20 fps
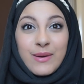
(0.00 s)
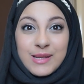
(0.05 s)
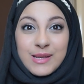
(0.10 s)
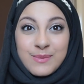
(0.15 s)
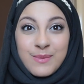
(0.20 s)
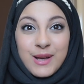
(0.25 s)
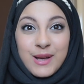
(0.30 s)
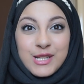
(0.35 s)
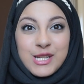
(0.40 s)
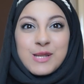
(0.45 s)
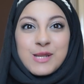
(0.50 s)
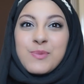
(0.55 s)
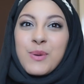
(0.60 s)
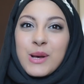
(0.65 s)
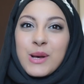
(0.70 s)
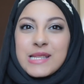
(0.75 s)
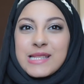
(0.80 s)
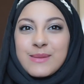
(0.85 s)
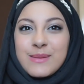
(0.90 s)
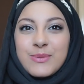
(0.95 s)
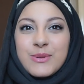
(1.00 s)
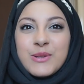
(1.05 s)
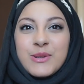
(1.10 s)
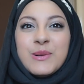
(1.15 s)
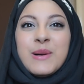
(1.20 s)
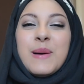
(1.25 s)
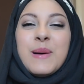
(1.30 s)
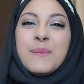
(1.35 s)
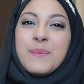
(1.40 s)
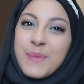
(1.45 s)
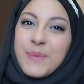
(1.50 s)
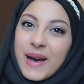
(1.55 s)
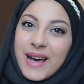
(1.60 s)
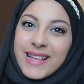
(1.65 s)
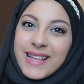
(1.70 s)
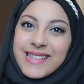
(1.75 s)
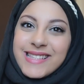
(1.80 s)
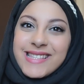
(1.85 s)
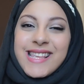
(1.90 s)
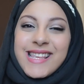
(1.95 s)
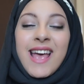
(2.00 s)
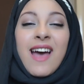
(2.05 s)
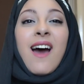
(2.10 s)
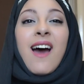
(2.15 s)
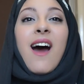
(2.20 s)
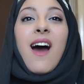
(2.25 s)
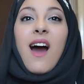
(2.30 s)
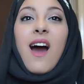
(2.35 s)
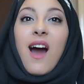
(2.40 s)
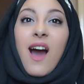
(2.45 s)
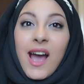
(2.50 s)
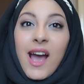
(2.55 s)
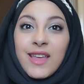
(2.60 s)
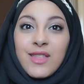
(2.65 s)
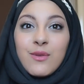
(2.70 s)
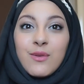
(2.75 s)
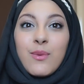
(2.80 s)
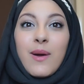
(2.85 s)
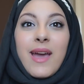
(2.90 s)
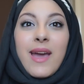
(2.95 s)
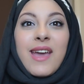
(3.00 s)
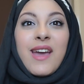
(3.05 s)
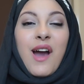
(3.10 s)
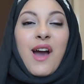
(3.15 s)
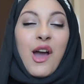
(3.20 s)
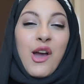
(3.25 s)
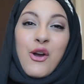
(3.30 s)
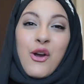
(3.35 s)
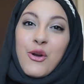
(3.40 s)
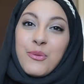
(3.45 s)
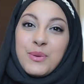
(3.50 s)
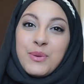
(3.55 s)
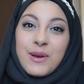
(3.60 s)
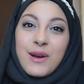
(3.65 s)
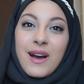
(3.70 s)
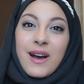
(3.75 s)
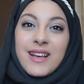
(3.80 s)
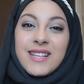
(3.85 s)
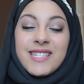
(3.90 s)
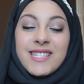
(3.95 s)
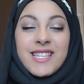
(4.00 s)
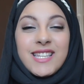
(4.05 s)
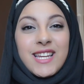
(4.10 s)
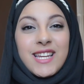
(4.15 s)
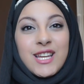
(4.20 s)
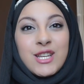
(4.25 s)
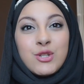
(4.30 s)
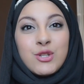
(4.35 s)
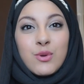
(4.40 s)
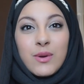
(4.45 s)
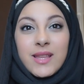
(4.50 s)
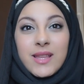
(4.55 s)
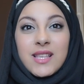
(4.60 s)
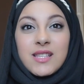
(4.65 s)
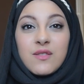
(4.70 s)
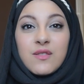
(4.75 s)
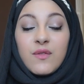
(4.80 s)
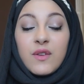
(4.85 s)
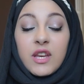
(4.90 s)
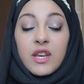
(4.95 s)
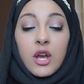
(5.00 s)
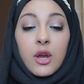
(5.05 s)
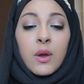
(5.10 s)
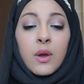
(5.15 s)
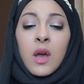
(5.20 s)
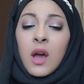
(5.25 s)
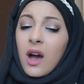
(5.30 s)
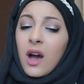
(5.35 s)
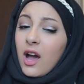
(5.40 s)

as much as possible. But either way, I hope you guys did enjoy this video.